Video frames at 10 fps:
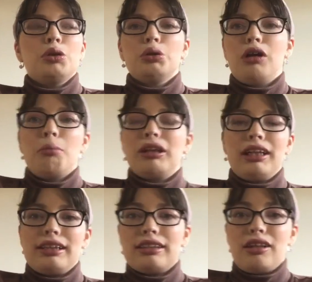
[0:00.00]

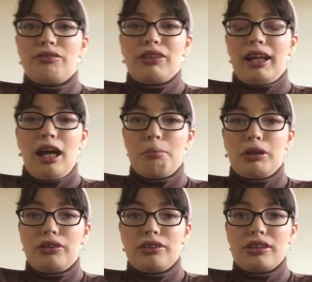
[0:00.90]
drama-like stuff that
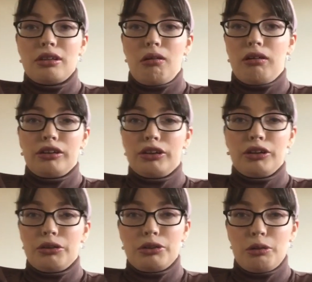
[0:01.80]
happens on
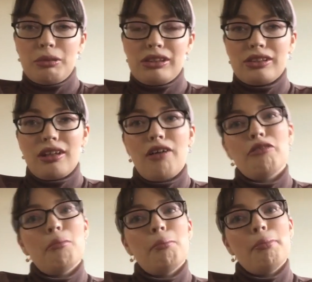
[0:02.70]
YouTube and
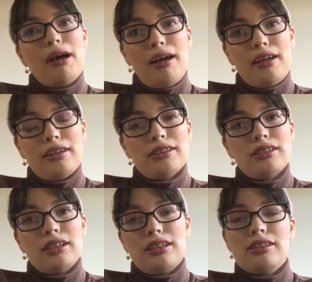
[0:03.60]
stuff. But
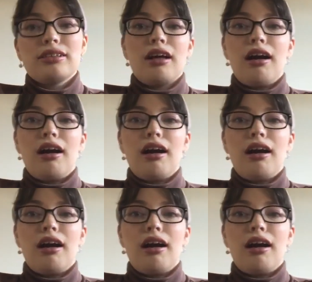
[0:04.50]
since